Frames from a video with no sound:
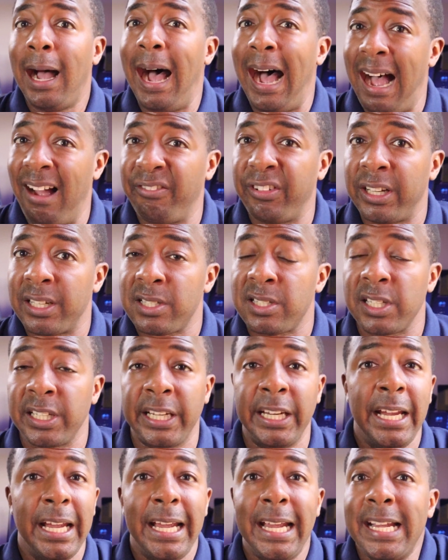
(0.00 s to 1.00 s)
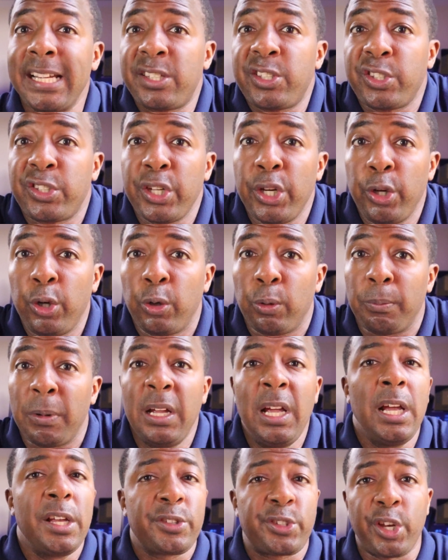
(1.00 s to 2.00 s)
Obviously, it's
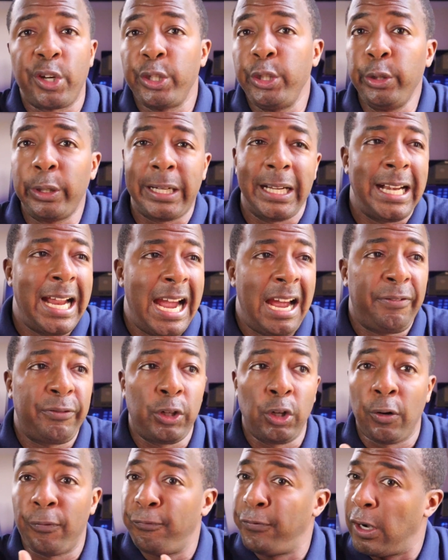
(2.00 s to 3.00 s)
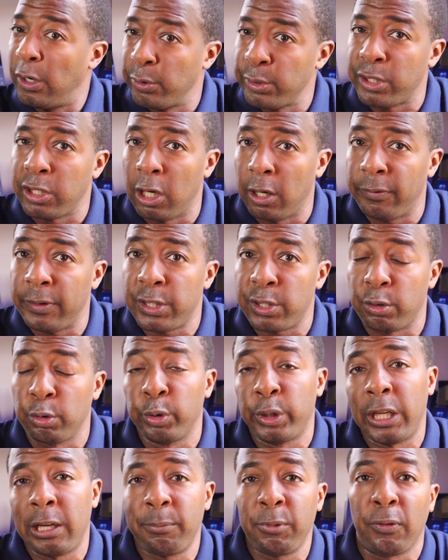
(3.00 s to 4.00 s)
Zoom. So you can have your phone service
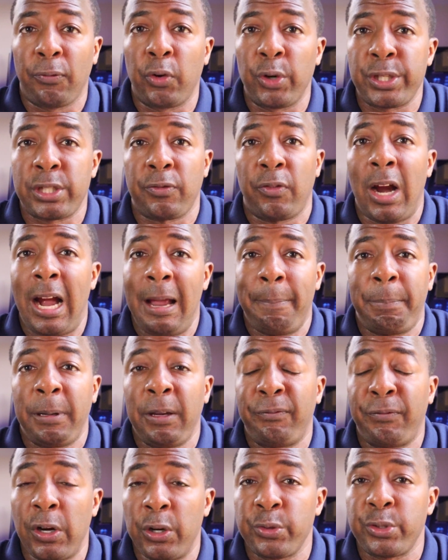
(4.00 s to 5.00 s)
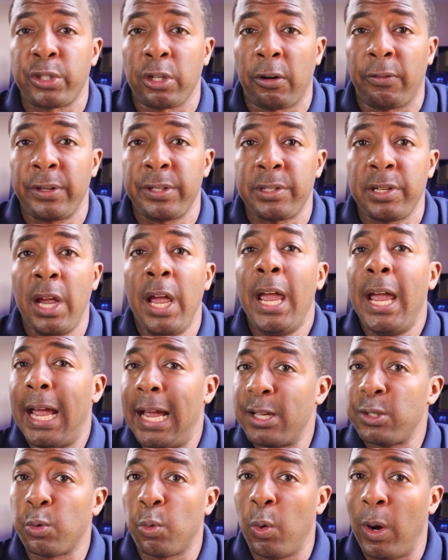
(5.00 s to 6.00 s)
through them, your voiceover IP phone service,
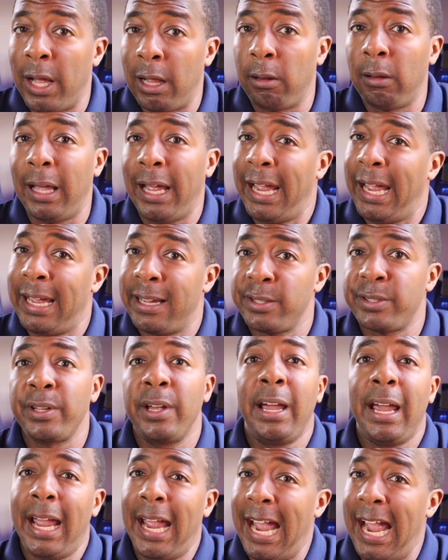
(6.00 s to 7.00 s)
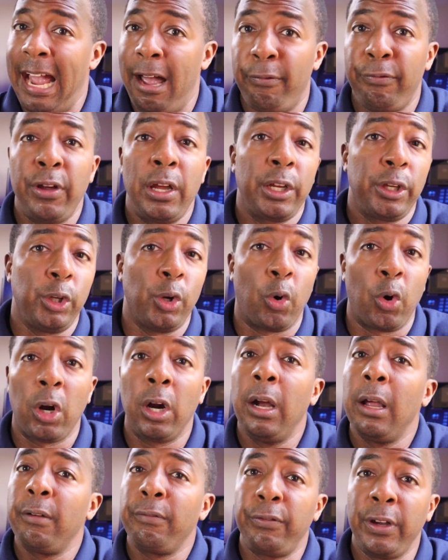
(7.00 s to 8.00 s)
as well as have
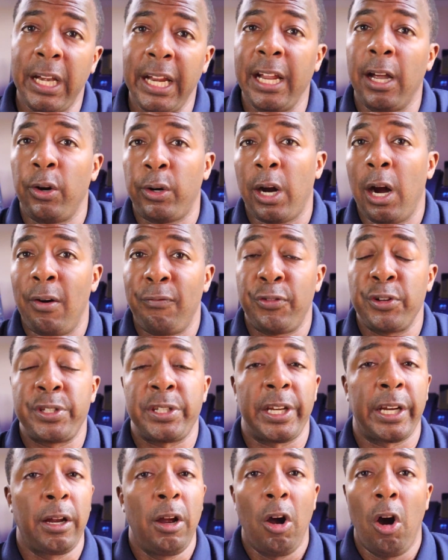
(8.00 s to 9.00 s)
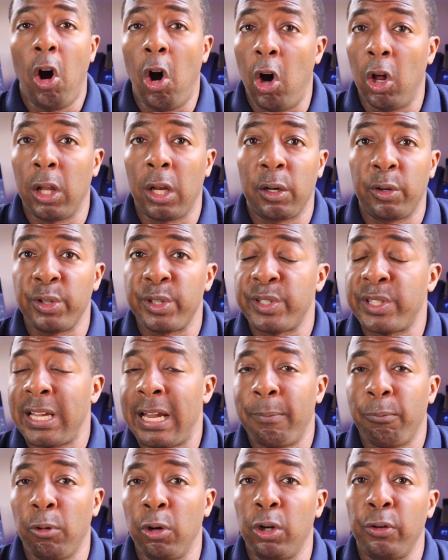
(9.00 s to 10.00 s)
your video conferencing all under the
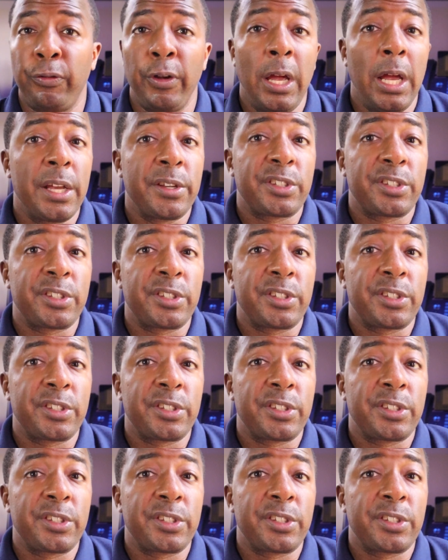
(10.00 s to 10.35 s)
same roof.